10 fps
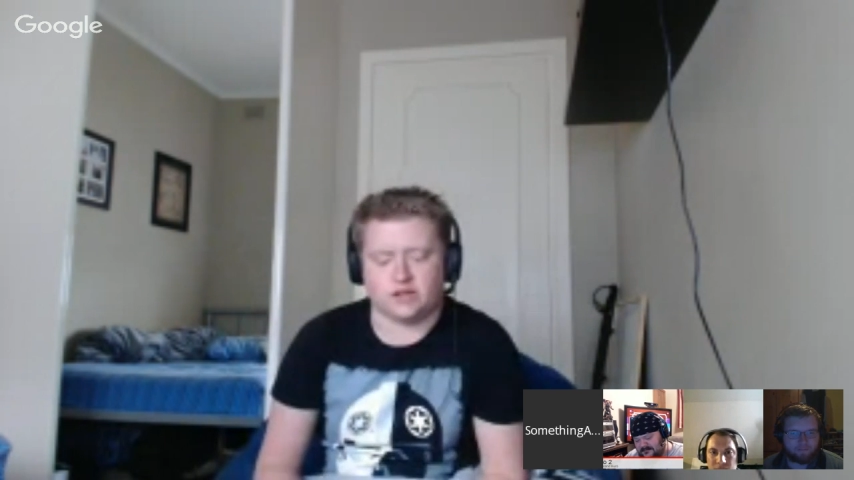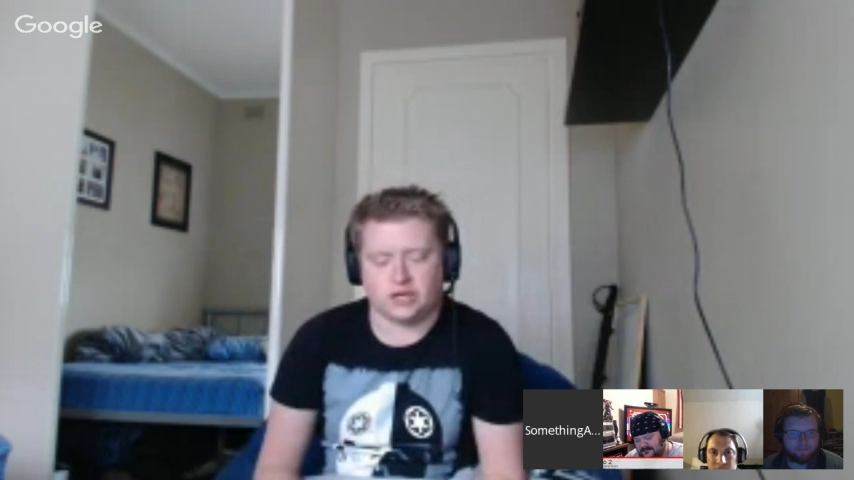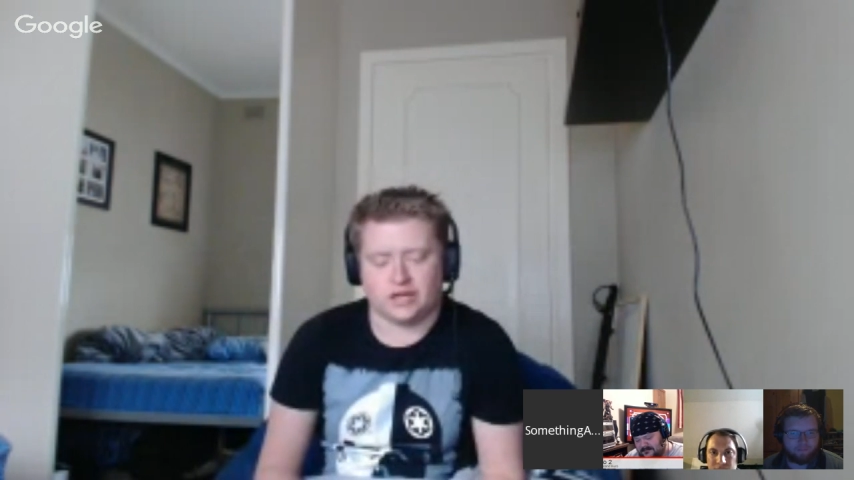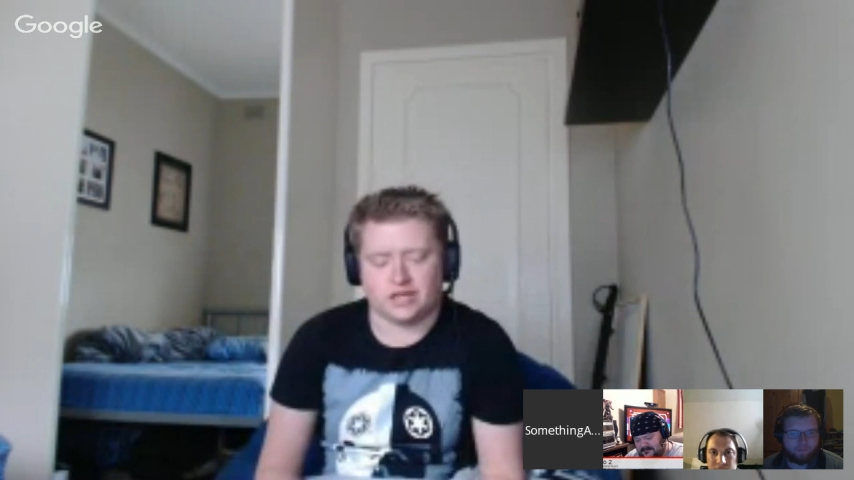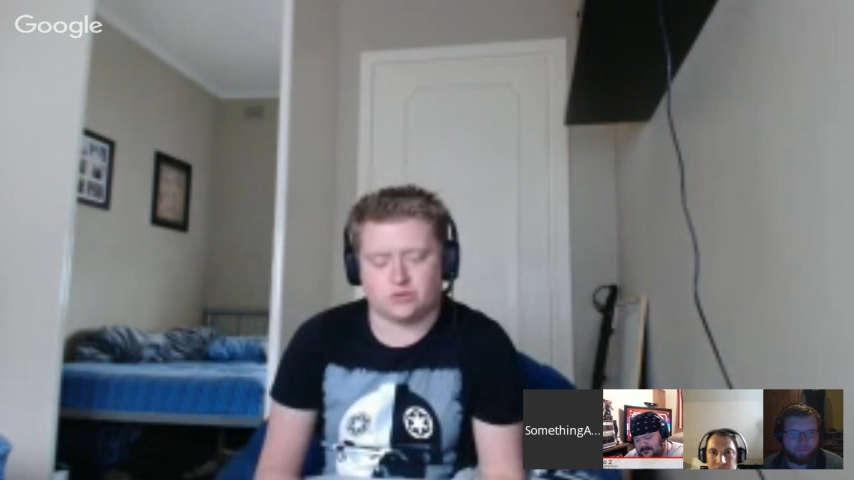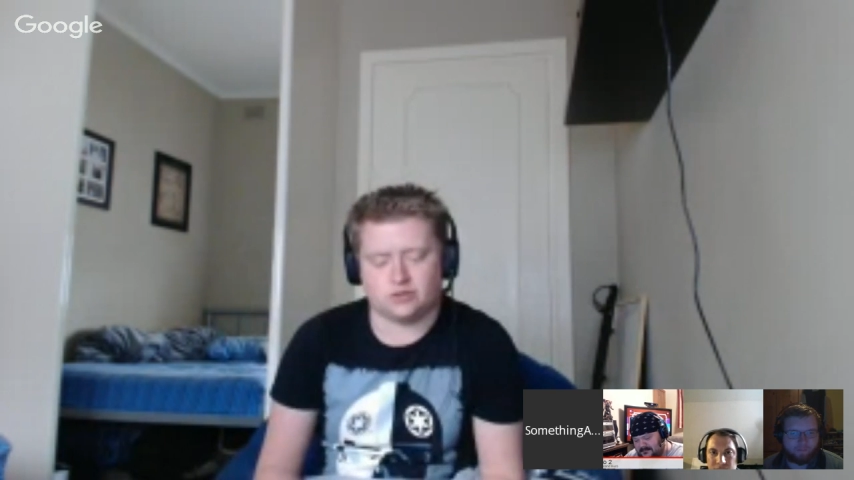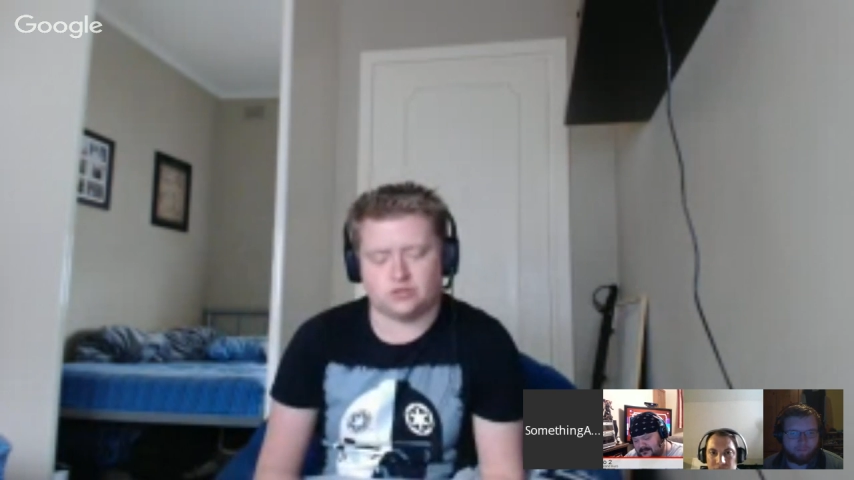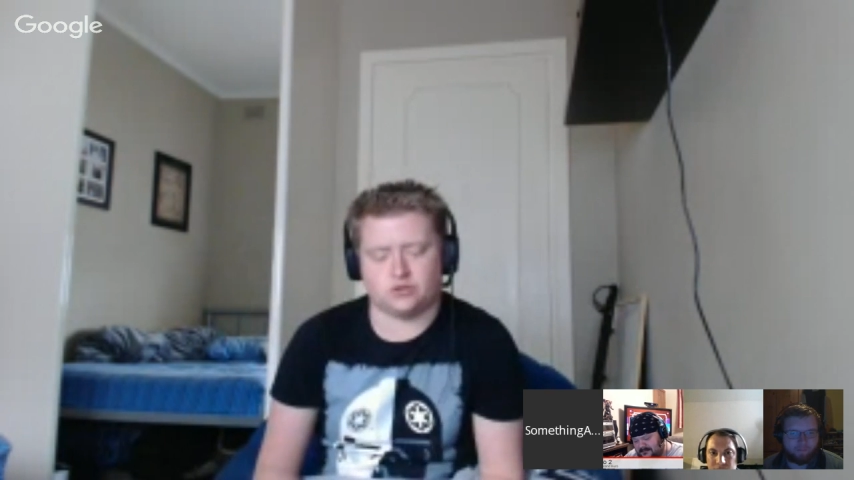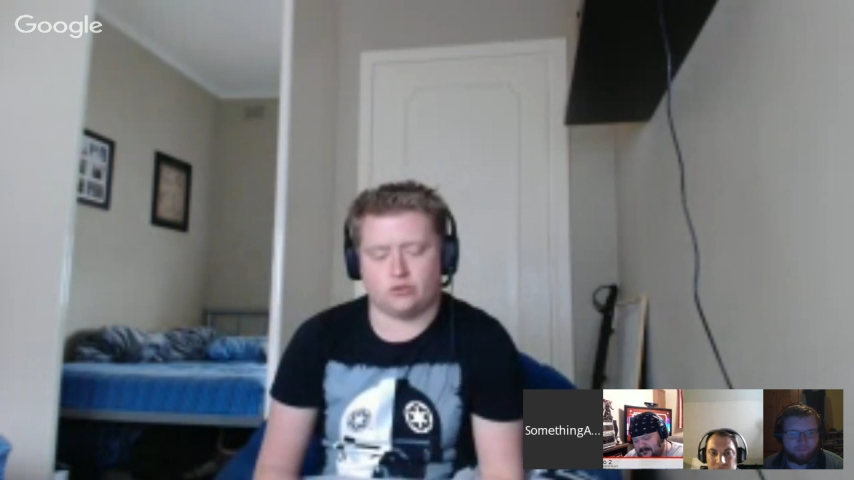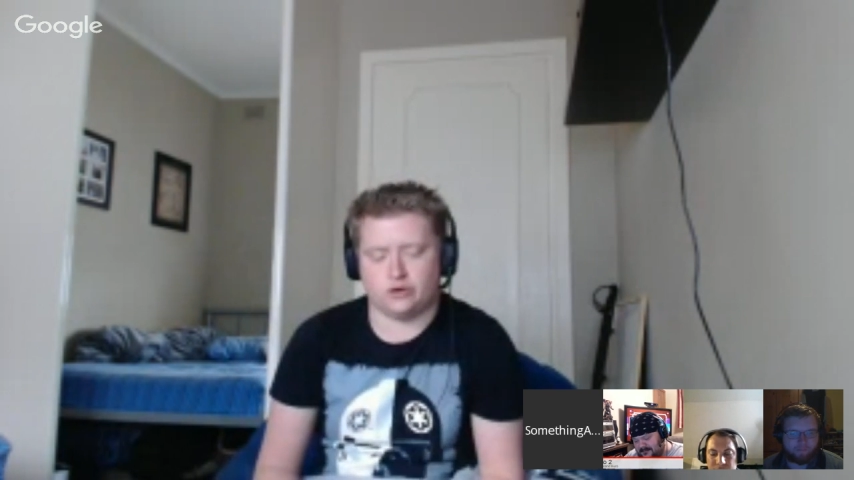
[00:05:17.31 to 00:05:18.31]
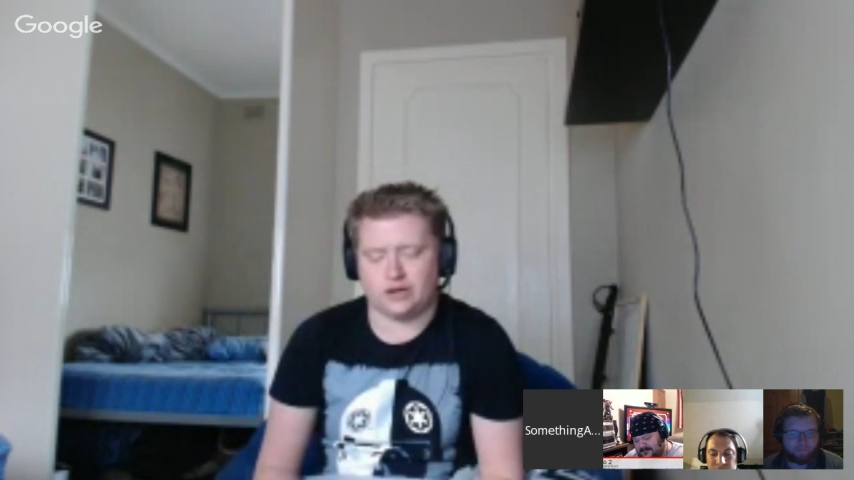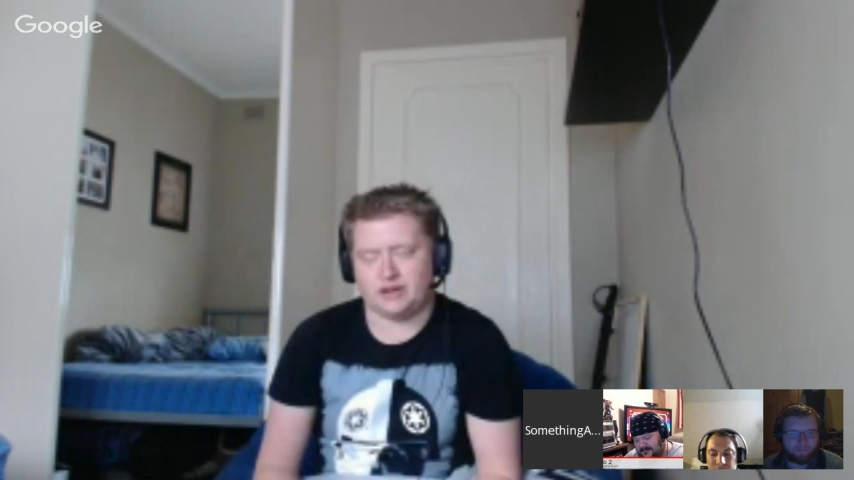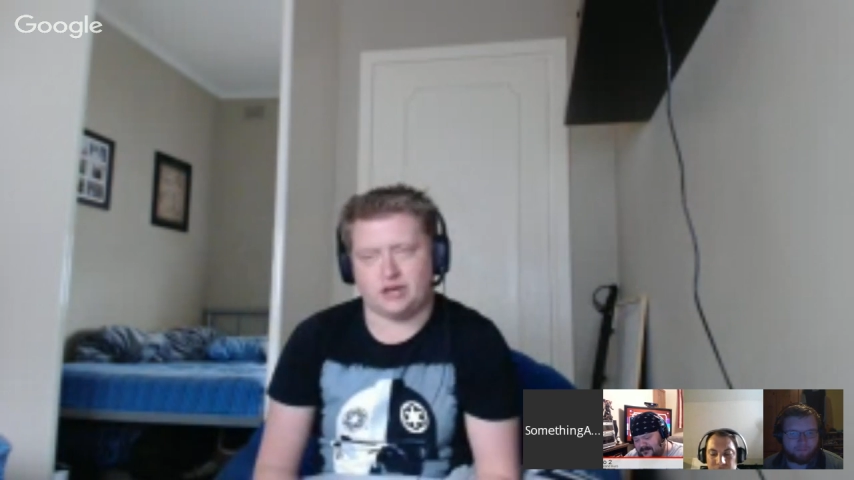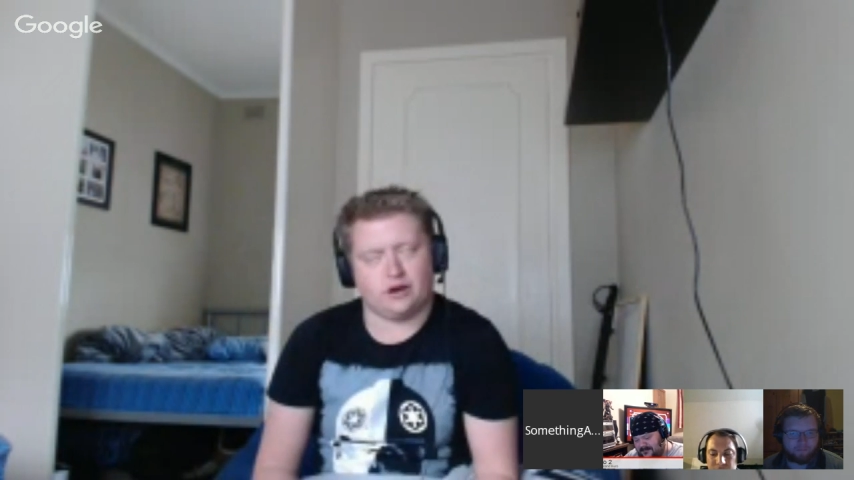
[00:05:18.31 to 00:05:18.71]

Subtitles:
and then you get to a door number